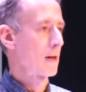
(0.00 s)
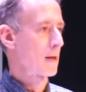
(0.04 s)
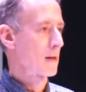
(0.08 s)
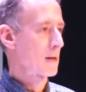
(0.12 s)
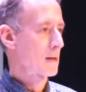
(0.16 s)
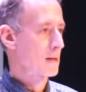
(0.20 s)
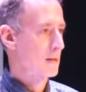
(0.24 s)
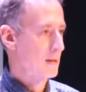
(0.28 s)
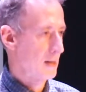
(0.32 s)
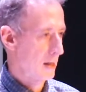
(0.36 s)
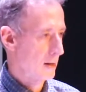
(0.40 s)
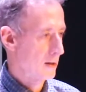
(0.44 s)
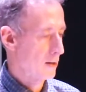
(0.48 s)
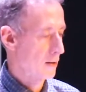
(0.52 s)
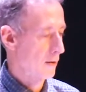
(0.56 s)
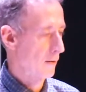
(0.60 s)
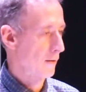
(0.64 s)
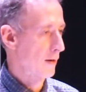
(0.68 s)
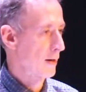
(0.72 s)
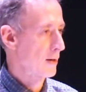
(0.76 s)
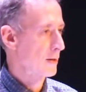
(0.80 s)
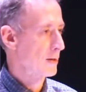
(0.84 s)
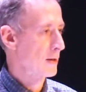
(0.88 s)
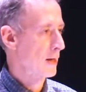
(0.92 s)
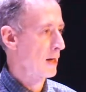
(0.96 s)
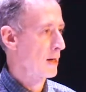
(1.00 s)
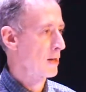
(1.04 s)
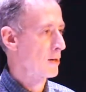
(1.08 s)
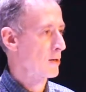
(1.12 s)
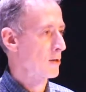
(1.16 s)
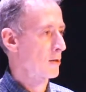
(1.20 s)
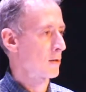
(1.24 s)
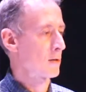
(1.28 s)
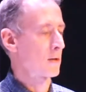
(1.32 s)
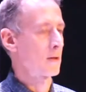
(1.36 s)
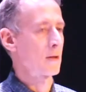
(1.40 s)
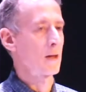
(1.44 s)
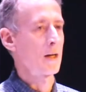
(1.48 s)
sexual
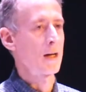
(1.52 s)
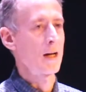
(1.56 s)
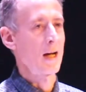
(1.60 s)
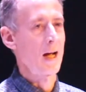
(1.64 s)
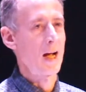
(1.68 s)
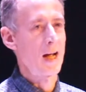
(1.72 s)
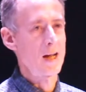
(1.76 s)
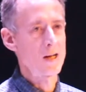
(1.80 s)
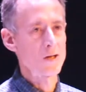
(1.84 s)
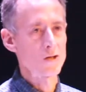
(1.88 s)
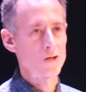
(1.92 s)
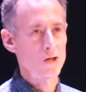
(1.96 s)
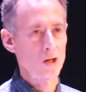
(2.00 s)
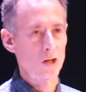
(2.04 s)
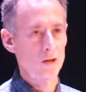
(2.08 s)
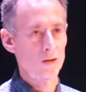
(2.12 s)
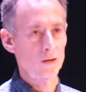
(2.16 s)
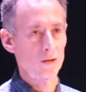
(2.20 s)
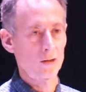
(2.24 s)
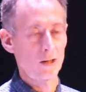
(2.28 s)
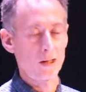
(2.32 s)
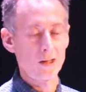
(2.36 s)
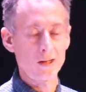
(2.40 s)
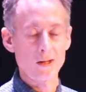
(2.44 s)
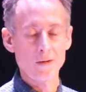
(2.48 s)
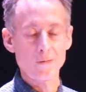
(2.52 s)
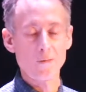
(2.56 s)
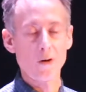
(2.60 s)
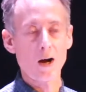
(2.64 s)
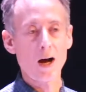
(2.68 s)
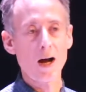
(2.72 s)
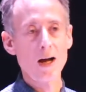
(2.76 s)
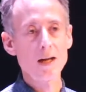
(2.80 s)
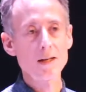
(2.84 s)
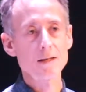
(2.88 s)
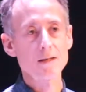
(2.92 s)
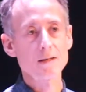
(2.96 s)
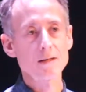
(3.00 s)
orientation and gender identity
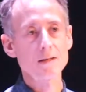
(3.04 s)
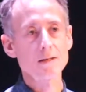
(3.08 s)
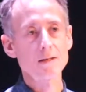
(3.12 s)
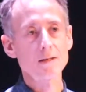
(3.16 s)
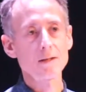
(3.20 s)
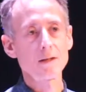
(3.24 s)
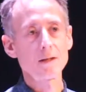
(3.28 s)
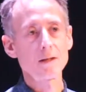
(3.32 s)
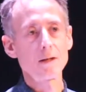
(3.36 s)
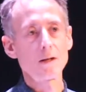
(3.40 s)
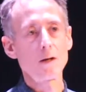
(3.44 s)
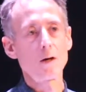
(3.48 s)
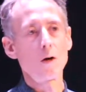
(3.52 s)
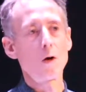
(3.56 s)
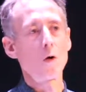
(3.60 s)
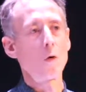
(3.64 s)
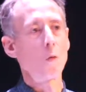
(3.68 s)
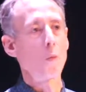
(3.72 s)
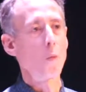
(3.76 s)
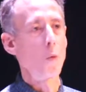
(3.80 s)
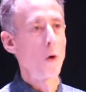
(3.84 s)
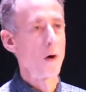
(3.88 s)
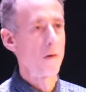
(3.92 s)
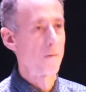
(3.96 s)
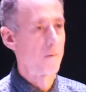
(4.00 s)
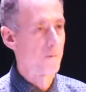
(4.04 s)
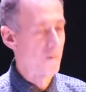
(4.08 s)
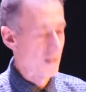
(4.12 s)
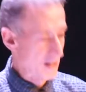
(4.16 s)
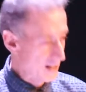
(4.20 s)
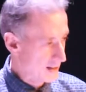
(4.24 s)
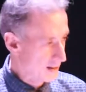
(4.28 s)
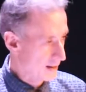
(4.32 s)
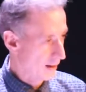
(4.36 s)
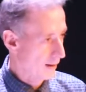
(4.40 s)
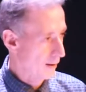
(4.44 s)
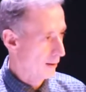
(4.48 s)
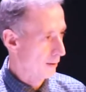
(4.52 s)
rights were
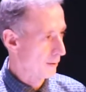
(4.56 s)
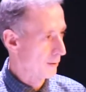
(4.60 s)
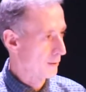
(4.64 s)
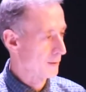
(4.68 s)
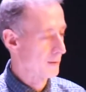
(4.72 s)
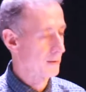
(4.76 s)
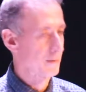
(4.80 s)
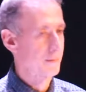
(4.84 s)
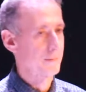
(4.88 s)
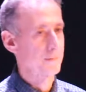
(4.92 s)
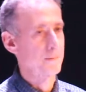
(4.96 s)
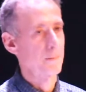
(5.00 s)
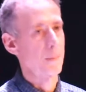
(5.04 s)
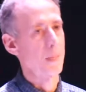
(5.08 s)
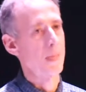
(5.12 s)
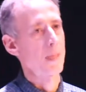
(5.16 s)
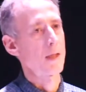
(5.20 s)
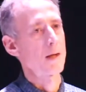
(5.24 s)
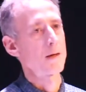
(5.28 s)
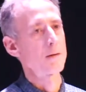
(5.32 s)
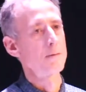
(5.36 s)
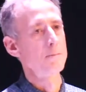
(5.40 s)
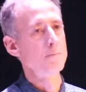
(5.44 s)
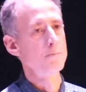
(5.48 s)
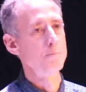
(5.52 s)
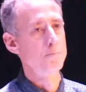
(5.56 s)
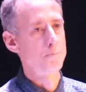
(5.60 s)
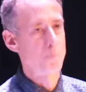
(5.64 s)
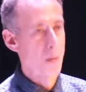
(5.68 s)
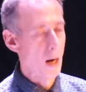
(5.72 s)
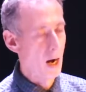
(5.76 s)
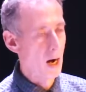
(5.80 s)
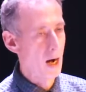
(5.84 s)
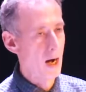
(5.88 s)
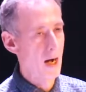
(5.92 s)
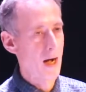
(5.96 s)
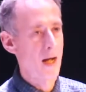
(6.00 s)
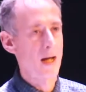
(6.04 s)
vetoed
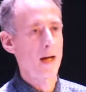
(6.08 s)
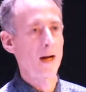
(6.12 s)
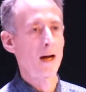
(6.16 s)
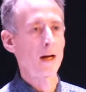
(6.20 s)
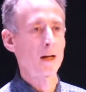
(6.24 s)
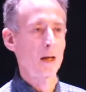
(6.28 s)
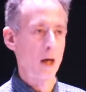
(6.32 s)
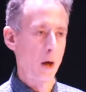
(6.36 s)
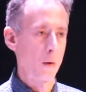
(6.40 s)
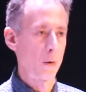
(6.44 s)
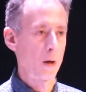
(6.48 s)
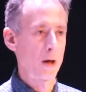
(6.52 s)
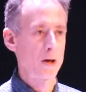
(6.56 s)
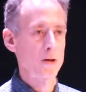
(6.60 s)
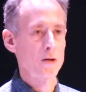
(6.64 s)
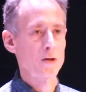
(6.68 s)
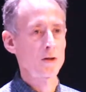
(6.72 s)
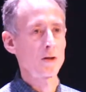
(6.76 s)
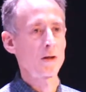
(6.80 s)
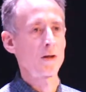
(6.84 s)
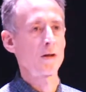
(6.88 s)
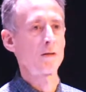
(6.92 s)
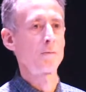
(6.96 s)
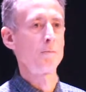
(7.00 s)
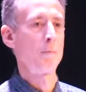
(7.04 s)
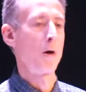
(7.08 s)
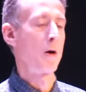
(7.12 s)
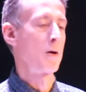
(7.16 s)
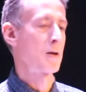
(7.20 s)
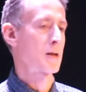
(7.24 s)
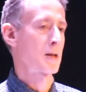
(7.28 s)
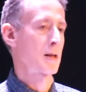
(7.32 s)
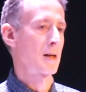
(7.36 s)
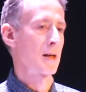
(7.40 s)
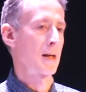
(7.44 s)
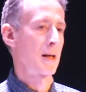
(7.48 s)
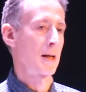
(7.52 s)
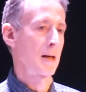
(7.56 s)
by a coalition of
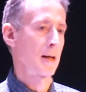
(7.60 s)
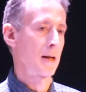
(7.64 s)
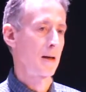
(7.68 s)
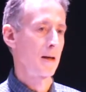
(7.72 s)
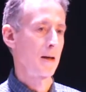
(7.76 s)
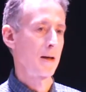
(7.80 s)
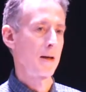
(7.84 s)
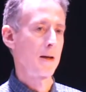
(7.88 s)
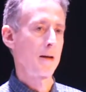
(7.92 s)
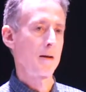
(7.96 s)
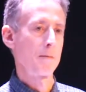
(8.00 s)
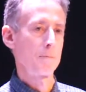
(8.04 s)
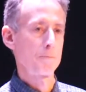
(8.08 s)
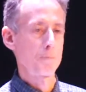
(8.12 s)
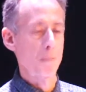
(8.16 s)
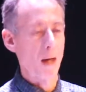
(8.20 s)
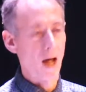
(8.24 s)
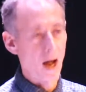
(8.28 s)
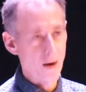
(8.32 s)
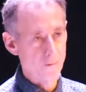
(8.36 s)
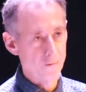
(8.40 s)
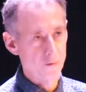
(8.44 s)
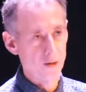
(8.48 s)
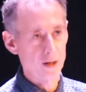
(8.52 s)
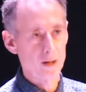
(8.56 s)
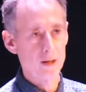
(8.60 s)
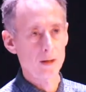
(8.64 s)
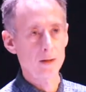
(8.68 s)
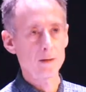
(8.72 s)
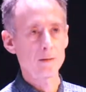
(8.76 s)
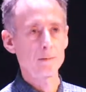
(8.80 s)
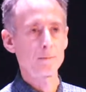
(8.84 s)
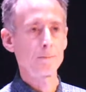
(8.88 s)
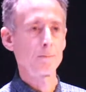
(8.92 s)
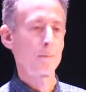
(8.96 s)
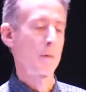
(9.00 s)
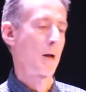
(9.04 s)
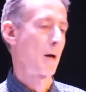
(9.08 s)
mostly
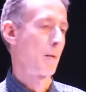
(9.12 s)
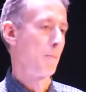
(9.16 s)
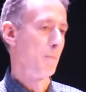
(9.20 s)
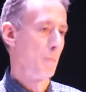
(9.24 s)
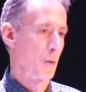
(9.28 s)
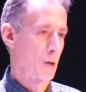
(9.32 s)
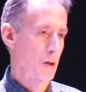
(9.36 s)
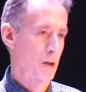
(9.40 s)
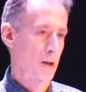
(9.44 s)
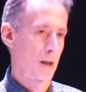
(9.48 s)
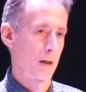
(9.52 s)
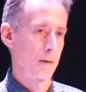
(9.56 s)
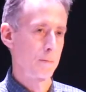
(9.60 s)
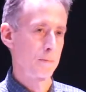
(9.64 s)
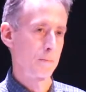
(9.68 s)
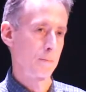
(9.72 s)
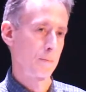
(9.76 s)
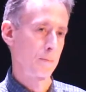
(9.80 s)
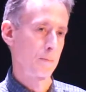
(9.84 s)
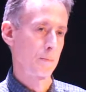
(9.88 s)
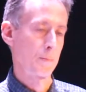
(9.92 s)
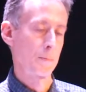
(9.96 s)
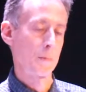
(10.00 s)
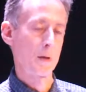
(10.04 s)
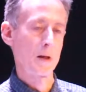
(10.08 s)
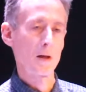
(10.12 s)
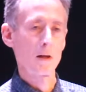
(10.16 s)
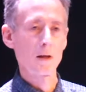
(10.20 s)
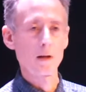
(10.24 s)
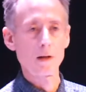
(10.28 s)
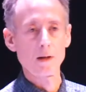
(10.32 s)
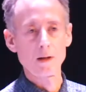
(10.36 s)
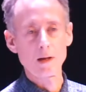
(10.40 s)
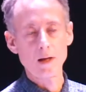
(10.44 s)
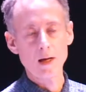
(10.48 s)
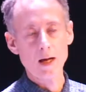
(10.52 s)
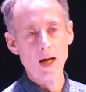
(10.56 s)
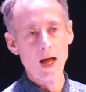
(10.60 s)
African, Muslim,
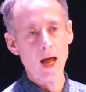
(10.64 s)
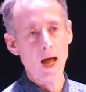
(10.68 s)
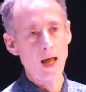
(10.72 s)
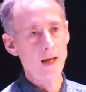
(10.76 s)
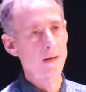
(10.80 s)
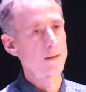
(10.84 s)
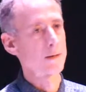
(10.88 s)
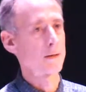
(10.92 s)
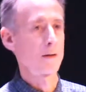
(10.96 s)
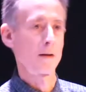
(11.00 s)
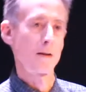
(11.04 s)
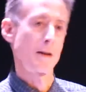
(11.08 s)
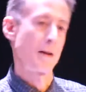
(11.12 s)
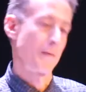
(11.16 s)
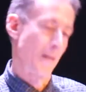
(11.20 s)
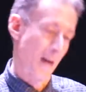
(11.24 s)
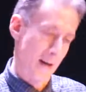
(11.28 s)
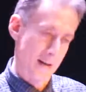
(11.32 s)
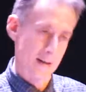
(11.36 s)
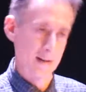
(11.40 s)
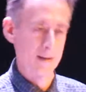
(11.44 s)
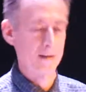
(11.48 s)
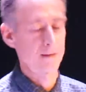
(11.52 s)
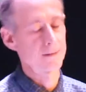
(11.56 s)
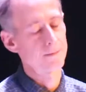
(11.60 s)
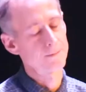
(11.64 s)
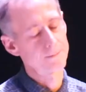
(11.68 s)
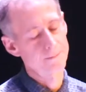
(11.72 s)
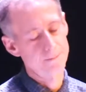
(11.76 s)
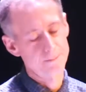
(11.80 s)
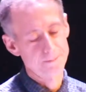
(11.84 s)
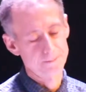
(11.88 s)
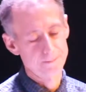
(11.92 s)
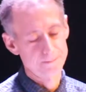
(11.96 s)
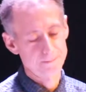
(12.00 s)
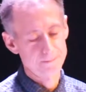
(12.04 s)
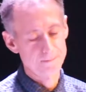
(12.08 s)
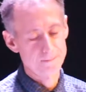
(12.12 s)
and the Vatican.
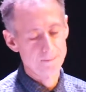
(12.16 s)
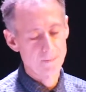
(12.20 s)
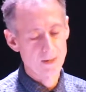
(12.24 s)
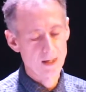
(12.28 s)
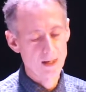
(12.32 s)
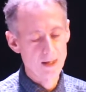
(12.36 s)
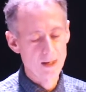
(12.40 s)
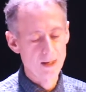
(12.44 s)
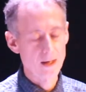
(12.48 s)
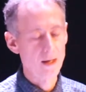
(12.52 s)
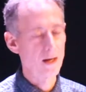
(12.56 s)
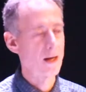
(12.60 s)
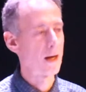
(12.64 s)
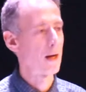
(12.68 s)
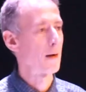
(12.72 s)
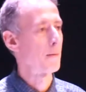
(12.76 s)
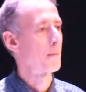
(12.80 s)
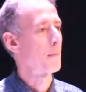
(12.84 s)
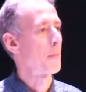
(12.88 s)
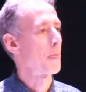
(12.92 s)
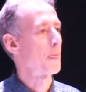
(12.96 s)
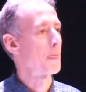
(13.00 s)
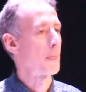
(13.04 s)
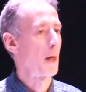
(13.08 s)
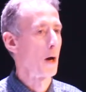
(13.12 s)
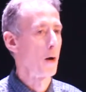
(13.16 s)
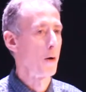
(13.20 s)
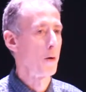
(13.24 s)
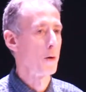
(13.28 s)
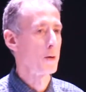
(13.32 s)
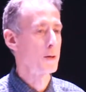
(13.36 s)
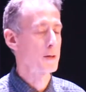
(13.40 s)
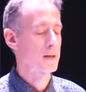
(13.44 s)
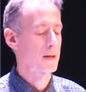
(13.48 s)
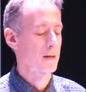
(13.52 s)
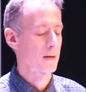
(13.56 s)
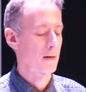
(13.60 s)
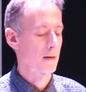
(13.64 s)

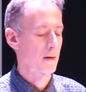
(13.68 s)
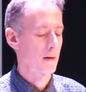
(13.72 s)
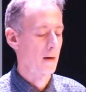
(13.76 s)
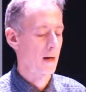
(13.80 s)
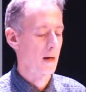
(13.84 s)
Those